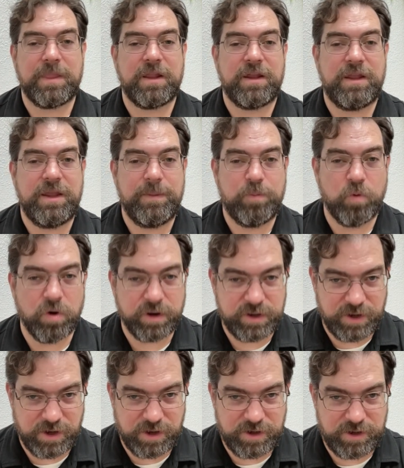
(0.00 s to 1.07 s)
Keep
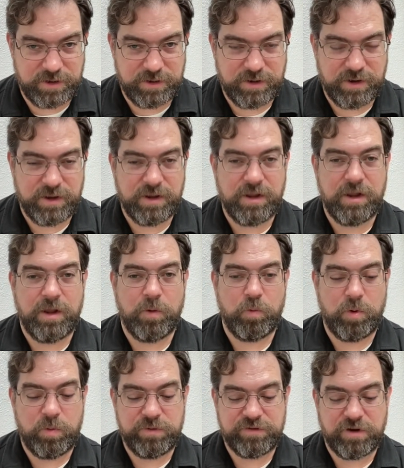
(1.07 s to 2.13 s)
working on it.
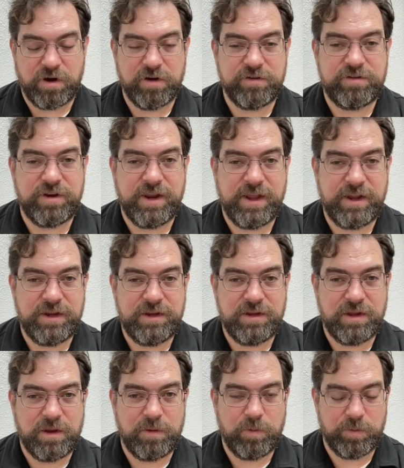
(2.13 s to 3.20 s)
What was hard today,
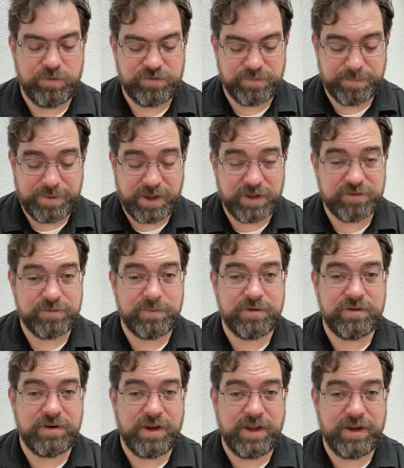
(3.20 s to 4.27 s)
what was impossible
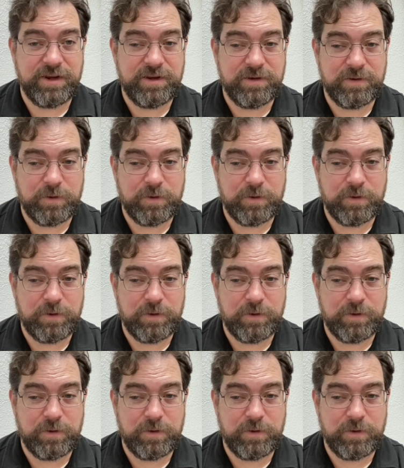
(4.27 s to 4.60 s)
today,